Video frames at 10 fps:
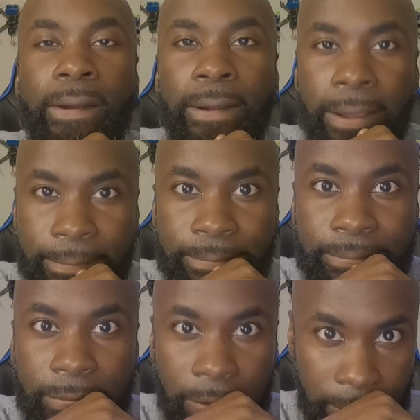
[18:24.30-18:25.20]
All right.
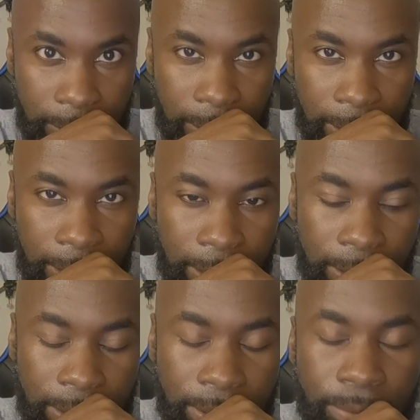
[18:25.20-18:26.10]

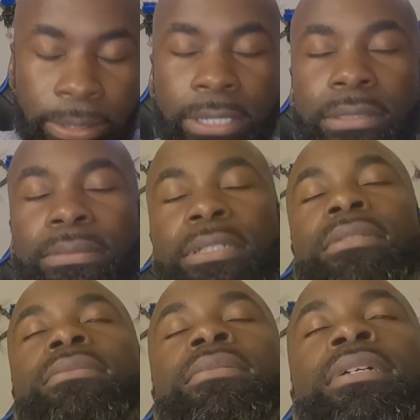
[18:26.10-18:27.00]
What else?
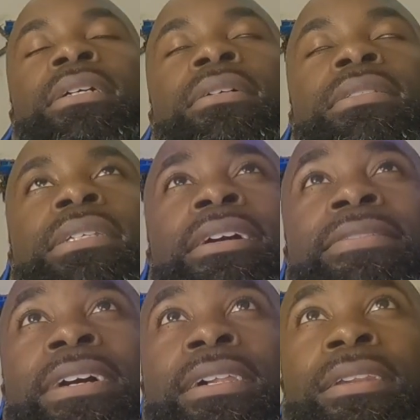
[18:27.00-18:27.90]
What else
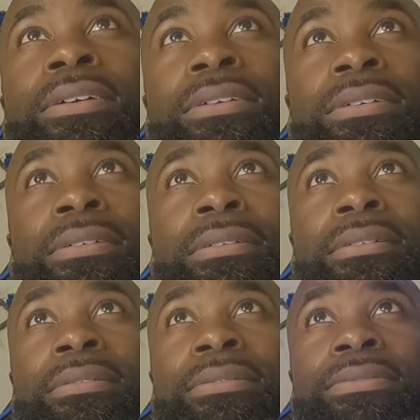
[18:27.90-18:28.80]
have I
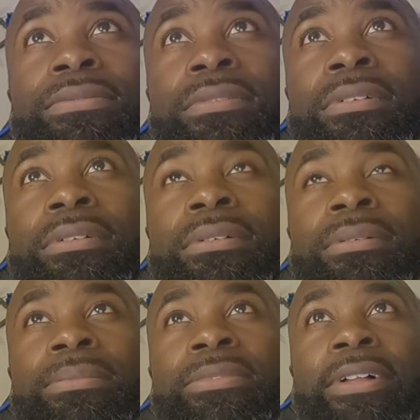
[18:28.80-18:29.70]
learned
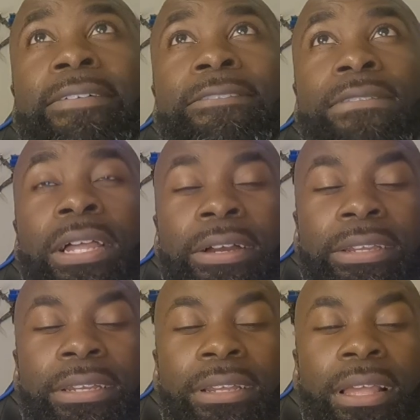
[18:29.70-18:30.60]
from
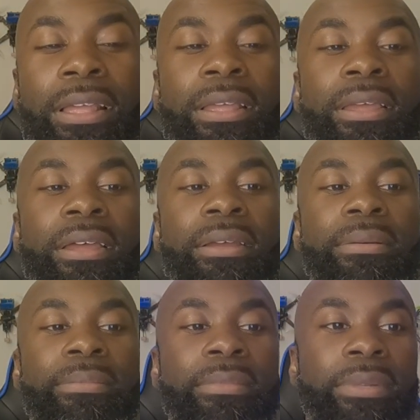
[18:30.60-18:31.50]
flying?
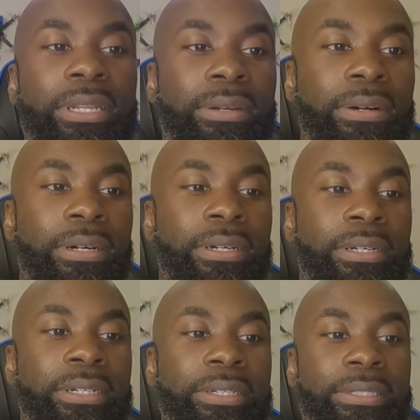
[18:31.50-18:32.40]
Mini
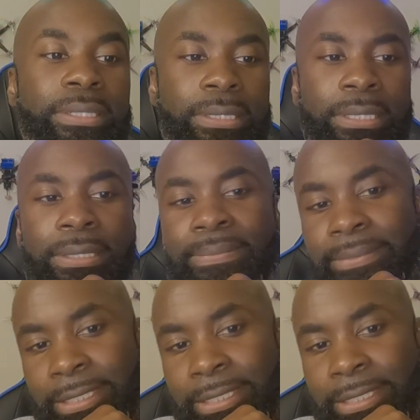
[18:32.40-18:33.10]
quads.